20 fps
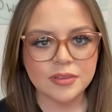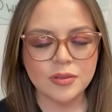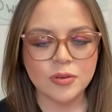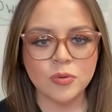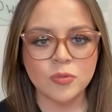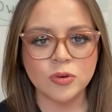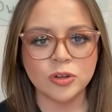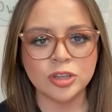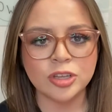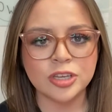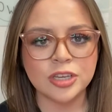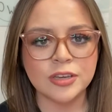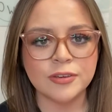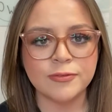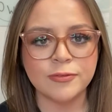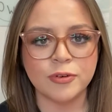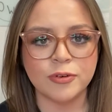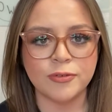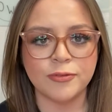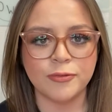We're looking
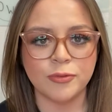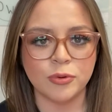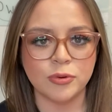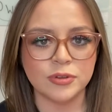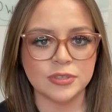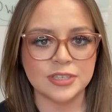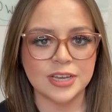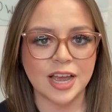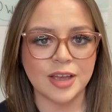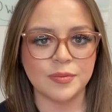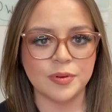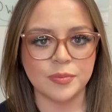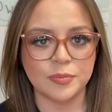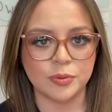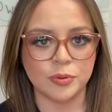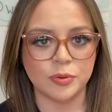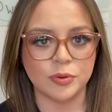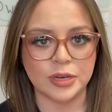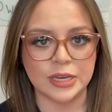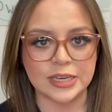for full-time
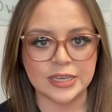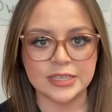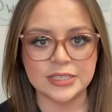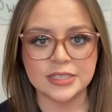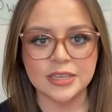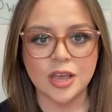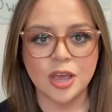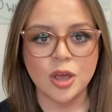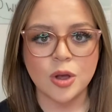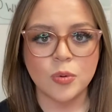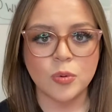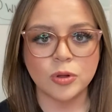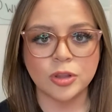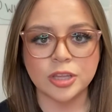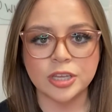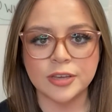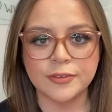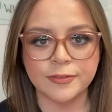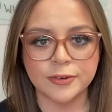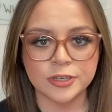employees. We're
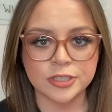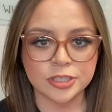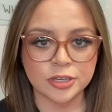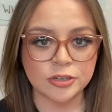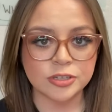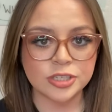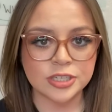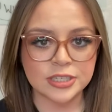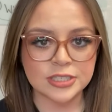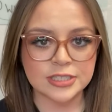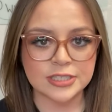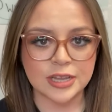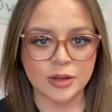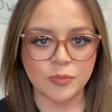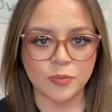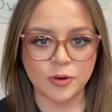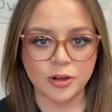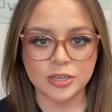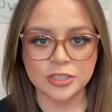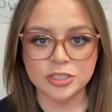looking for associates that
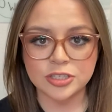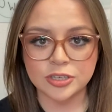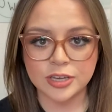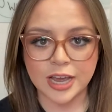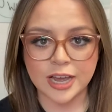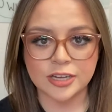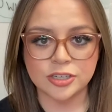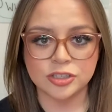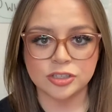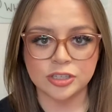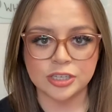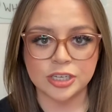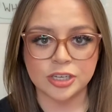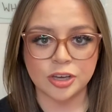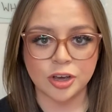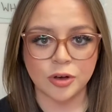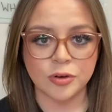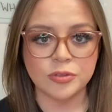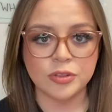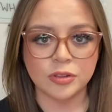want to actually
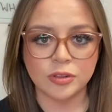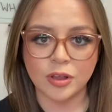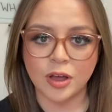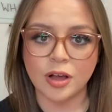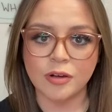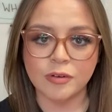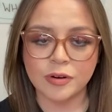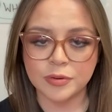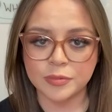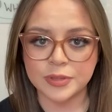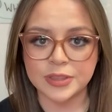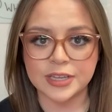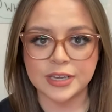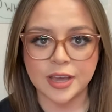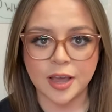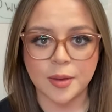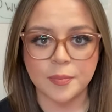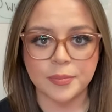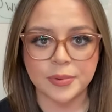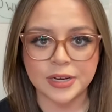go the long run with the
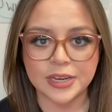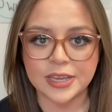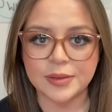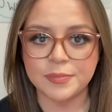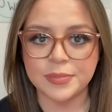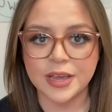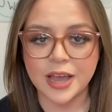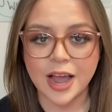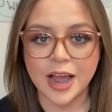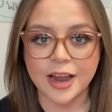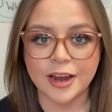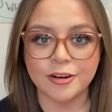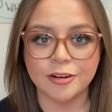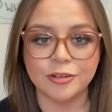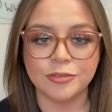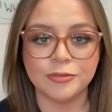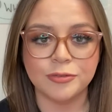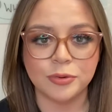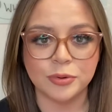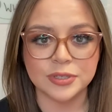company and be hired
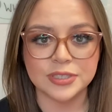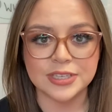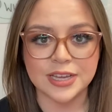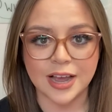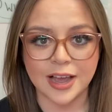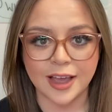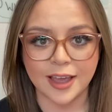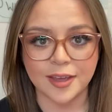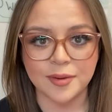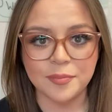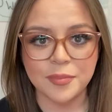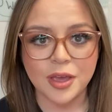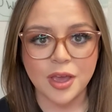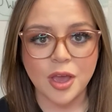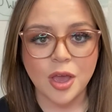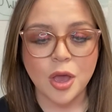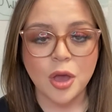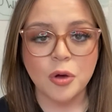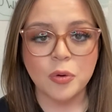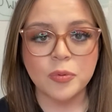on full-time.
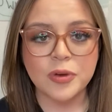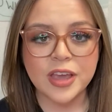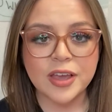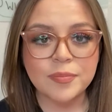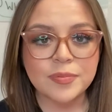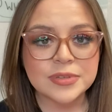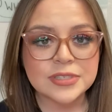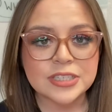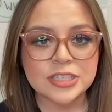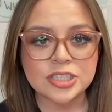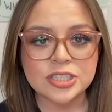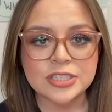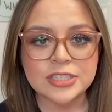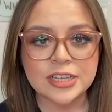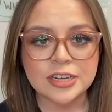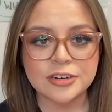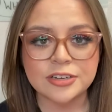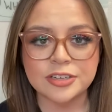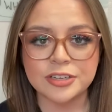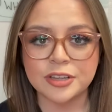We have positions
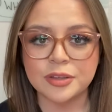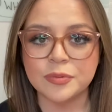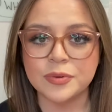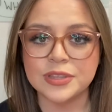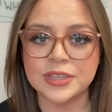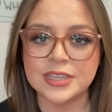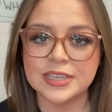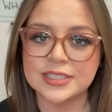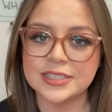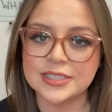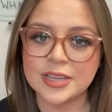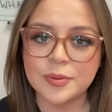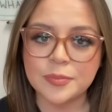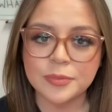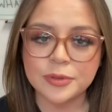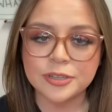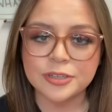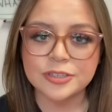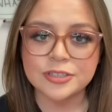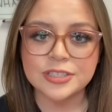that are dealing with
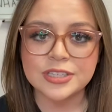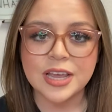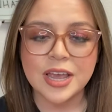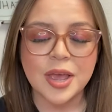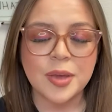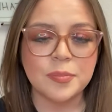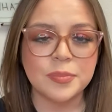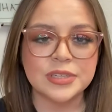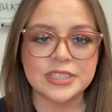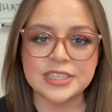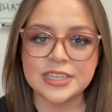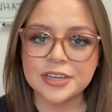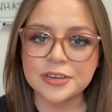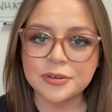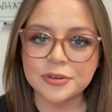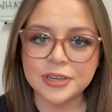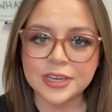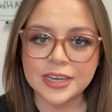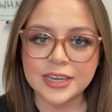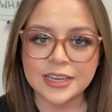assemblers,
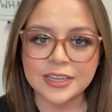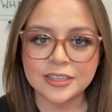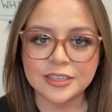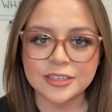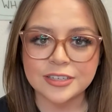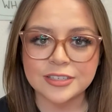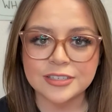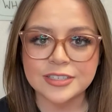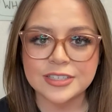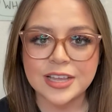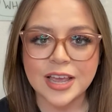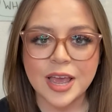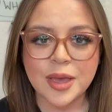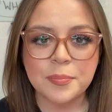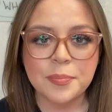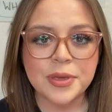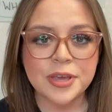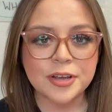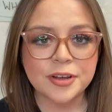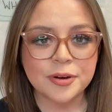material handlers,
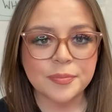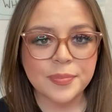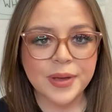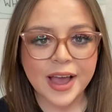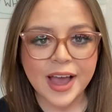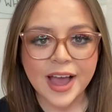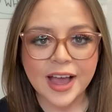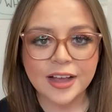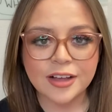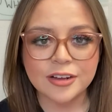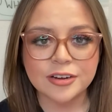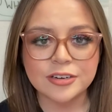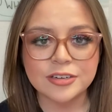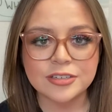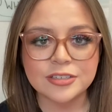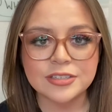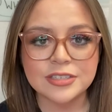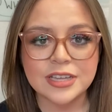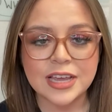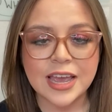picker
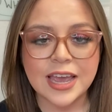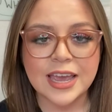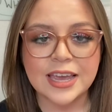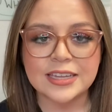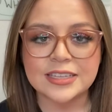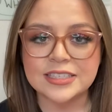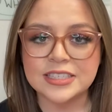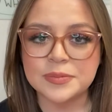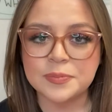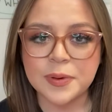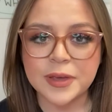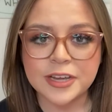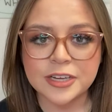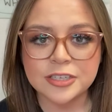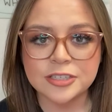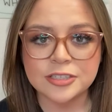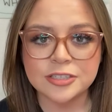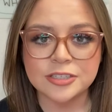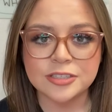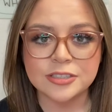packers,
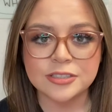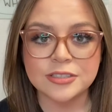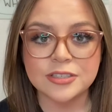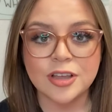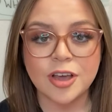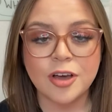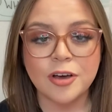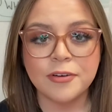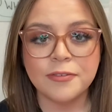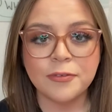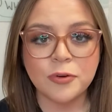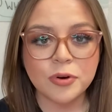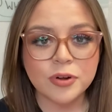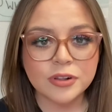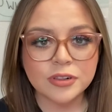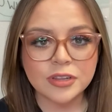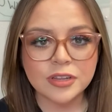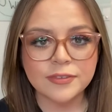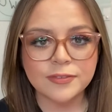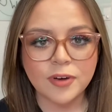inspectors,
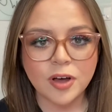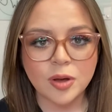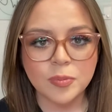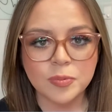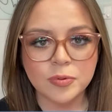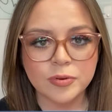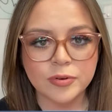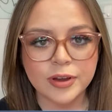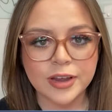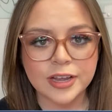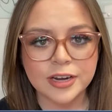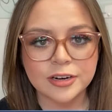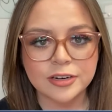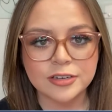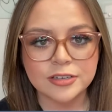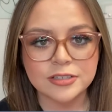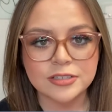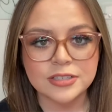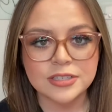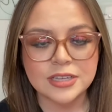forklift
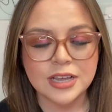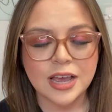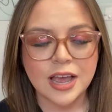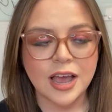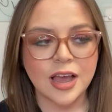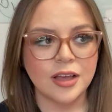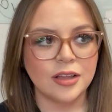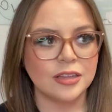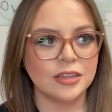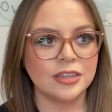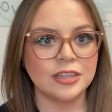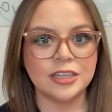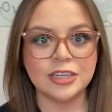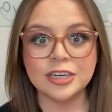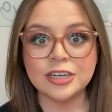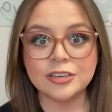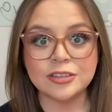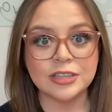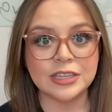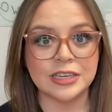operators.
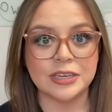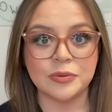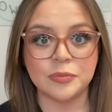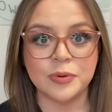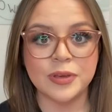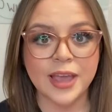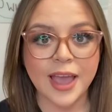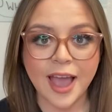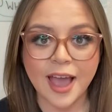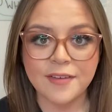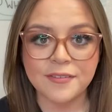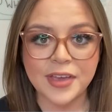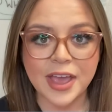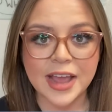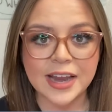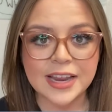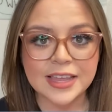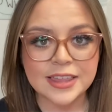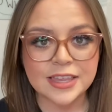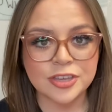Literally, we have
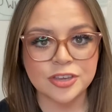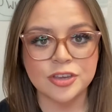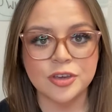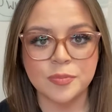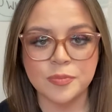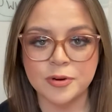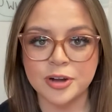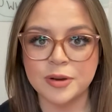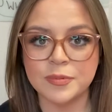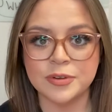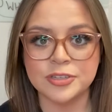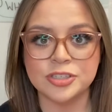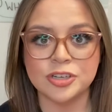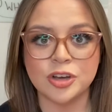anything you could pretty much